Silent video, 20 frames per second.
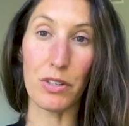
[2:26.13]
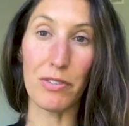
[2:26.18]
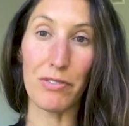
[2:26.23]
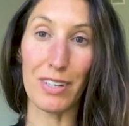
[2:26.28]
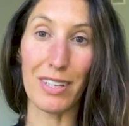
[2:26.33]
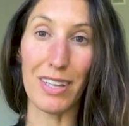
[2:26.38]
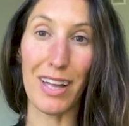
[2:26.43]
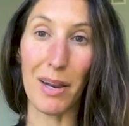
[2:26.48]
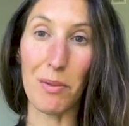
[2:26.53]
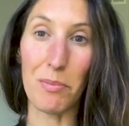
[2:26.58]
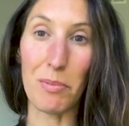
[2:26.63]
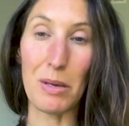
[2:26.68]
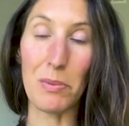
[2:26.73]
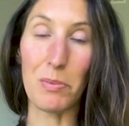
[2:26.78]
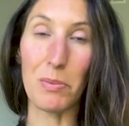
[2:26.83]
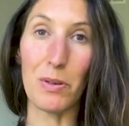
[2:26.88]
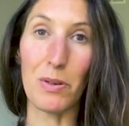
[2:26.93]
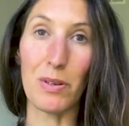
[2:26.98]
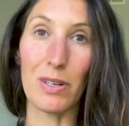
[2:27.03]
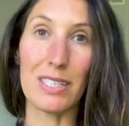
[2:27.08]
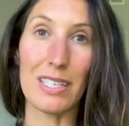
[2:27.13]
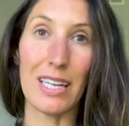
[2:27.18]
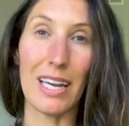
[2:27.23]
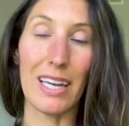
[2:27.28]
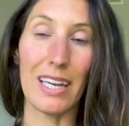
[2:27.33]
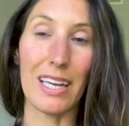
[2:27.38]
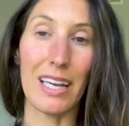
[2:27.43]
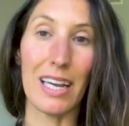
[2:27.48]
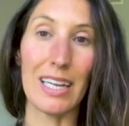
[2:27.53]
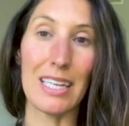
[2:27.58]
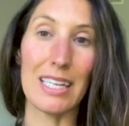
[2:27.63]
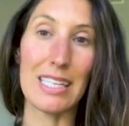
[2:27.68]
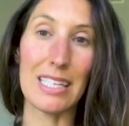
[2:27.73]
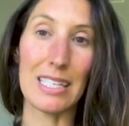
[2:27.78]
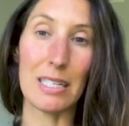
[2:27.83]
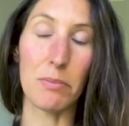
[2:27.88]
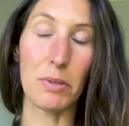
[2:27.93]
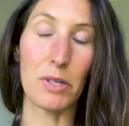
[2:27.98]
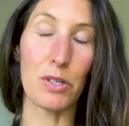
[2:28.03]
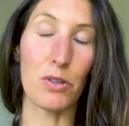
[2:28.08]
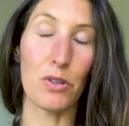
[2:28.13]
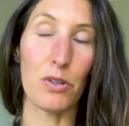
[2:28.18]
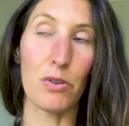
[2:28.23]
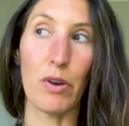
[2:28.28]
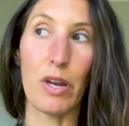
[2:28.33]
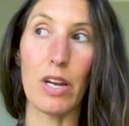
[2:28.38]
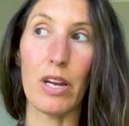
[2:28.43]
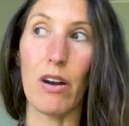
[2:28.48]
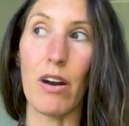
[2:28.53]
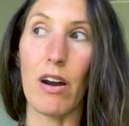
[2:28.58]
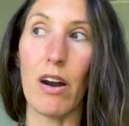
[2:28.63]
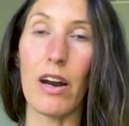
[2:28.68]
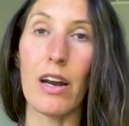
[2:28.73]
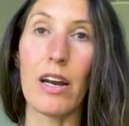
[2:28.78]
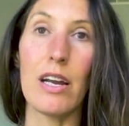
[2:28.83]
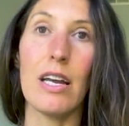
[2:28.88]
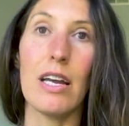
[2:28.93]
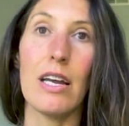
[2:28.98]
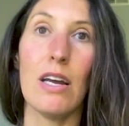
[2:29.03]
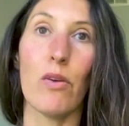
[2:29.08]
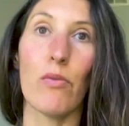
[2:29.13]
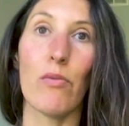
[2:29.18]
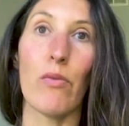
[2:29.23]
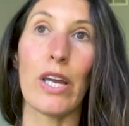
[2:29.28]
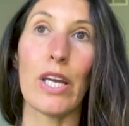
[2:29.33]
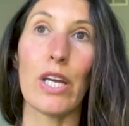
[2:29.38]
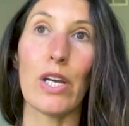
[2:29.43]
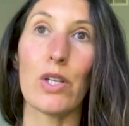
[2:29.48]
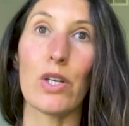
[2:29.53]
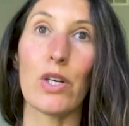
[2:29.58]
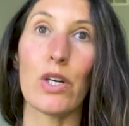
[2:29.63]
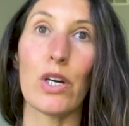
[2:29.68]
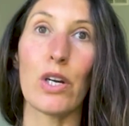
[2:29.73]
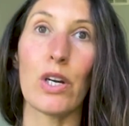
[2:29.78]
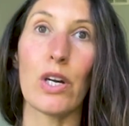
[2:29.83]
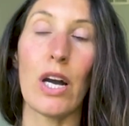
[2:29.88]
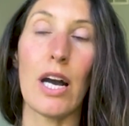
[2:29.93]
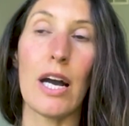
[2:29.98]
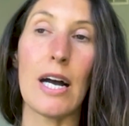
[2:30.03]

for a lot of people because that can kind of slip under the radar. Regular